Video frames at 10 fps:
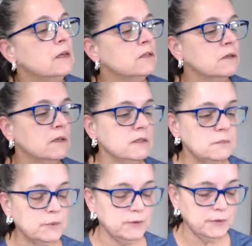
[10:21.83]
So let's
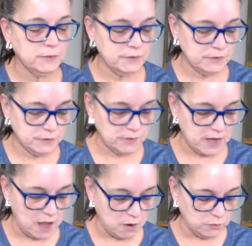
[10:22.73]
pull those
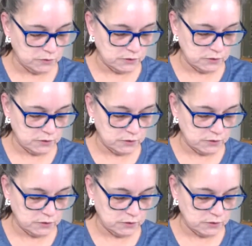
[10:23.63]
three out